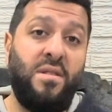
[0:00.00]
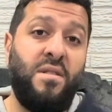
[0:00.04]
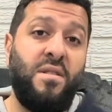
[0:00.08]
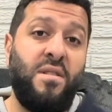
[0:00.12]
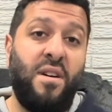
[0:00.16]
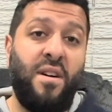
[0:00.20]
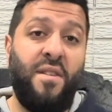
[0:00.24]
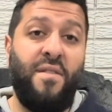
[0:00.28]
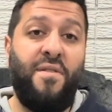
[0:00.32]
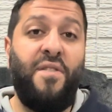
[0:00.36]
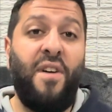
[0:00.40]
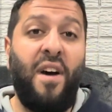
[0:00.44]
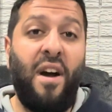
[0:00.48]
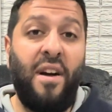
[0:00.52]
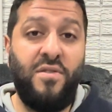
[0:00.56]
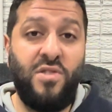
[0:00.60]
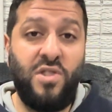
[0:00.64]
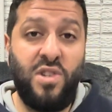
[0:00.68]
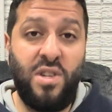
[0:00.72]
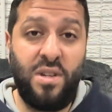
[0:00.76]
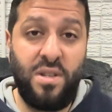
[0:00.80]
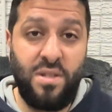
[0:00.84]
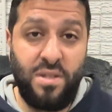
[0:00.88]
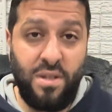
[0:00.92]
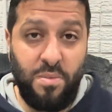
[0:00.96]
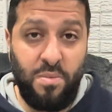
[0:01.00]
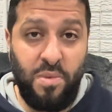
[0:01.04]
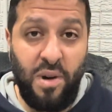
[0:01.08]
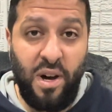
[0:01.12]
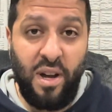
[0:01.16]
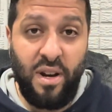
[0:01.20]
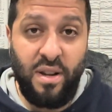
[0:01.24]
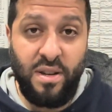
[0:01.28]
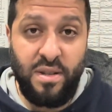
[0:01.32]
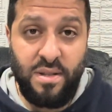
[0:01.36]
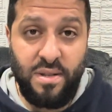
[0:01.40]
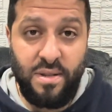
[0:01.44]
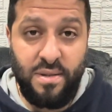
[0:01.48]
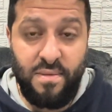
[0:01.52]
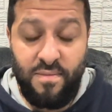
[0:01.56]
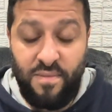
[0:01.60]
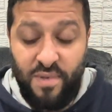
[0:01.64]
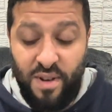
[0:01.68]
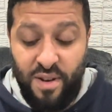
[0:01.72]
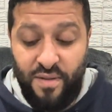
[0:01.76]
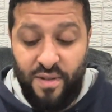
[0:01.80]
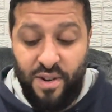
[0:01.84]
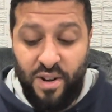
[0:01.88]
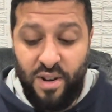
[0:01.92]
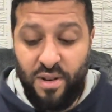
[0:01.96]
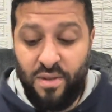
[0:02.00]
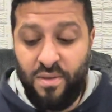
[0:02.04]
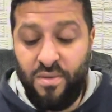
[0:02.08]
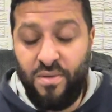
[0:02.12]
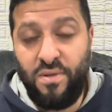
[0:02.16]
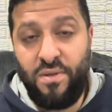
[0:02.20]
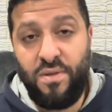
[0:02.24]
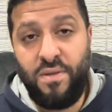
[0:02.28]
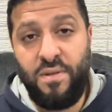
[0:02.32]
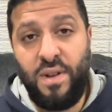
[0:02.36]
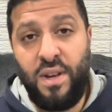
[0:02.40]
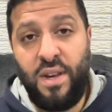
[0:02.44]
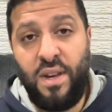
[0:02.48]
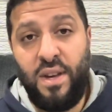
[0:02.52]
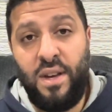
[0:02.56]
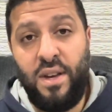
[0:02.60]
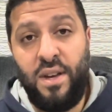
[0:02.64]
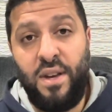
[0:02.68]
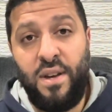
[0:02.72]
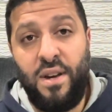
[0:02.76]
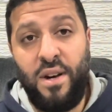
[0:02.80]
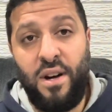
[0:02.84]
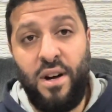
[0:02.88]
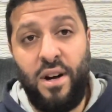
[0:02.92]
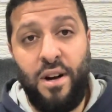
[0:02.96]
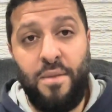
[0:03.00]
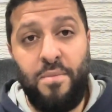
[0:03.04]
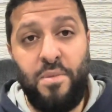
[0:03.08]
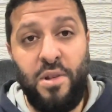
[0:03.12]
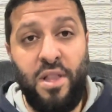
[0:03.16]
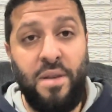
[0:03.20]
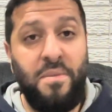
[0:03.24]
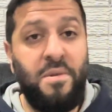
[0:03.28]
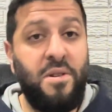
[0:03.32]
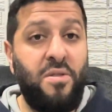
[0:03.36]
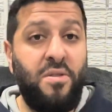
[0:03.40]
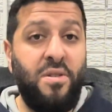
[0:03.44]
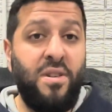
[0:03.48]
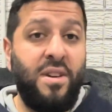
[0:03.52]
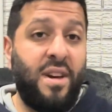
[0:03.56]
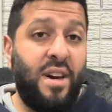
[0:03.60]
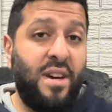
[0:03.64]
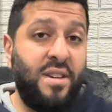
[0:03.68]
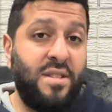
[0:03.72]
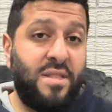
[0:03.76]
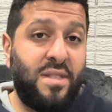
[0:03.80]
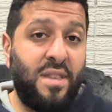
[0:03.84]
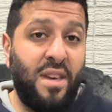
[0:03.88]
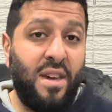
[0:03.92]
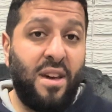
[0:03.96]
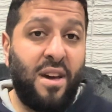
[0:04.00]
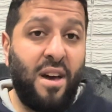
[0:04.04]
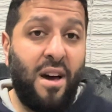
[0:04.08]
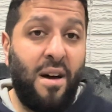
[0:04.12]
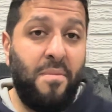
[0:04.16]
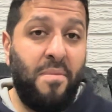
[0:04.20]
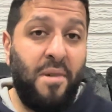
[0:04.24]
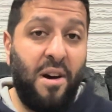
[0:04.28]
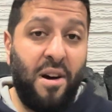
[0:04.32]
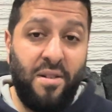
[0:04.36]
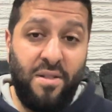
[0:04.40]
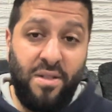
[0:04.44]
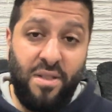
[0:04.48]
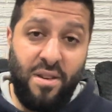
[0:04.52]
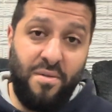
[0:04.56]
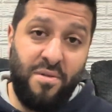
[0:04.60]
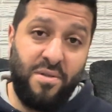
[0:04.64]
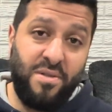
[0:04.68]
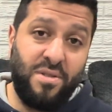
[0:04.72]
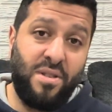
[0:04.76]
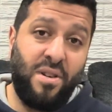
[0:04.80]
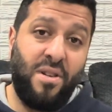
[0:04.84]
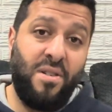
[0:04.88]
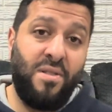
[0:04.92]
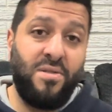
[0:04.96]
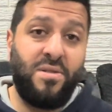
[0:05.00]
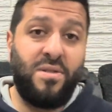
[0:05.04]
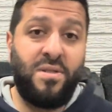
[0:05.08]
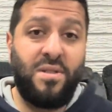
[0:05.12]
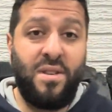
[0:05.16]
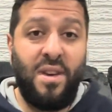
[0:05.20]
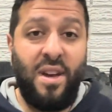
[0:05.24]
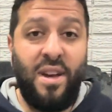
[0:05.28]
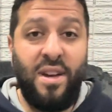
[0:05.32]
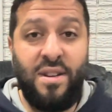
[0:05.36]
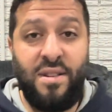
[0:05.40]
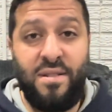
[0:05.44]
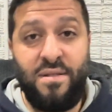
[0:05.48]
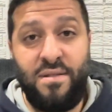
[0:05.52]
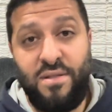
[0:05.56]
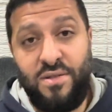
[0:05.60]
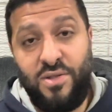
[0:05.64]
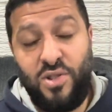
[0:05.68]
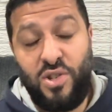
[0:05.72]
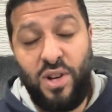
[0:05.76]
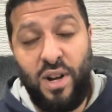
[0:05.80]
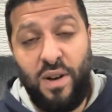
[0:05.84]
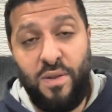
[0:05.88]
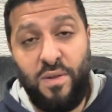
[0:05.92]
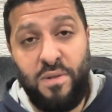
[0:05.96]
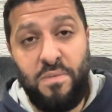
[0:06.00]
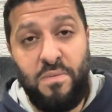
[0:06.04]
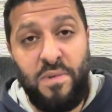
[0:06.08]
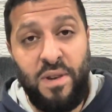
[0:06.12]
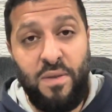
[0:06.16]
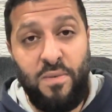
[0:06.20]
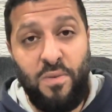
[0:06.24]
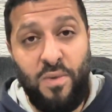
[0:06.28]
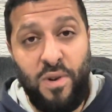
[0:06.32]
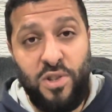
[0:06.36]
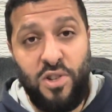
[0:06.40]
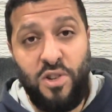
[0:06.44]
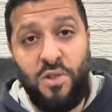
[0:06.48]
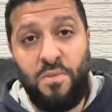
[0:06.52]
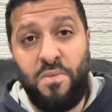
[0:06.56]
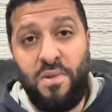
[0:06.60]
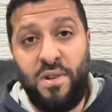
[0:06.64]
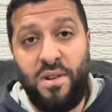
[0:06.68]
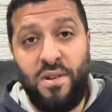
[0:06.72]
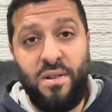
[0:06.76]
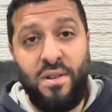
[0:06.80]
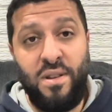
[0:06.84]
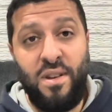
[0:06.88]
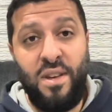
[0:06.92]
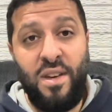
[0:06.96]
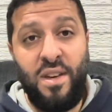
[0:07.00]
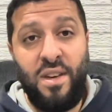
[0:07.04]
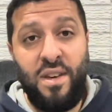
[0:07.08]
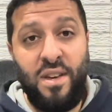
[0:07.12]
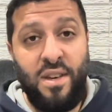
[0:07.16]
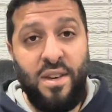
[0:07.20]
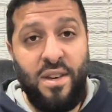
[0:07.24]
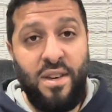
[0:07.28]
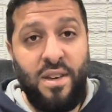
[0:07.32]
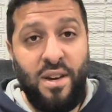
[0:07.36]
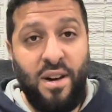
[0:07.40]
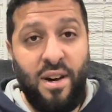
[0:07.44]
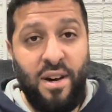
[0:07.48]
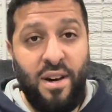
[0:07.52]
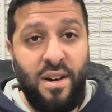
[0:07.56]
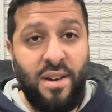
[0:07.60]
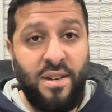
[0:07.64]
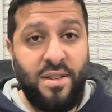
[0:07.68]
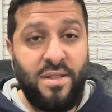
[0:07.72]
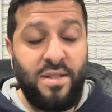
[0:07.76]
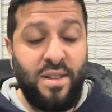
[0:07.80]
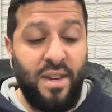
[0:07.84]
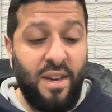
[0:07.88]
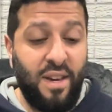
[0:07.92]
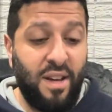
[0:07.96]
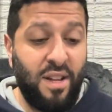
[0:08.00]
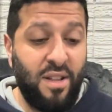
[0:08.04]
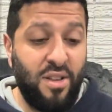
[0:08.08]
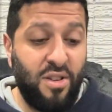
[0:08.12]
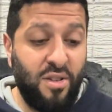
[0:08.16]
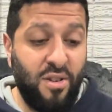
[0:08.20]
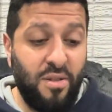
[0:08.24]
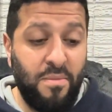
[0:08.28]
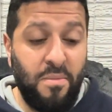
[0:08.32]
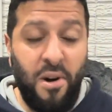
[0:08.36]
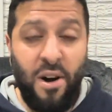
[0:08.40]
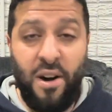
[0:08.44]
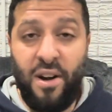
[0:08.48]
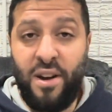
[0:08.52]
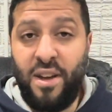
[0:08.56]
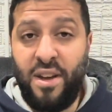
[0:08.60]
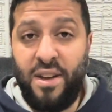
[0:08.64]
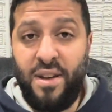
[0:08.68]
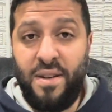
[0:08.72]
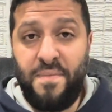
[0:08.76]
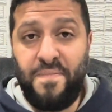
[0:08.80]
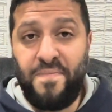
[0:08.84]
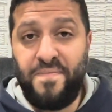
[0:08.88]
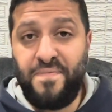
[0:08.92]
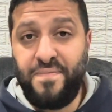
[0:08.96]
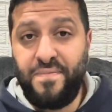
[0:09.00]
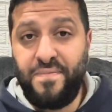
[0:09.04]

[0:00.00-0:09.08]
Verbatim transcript: of five G is upon us. Very, very cool. Uh, but let me know what you guys think about the results and share with me what you've been uh, seeing in your market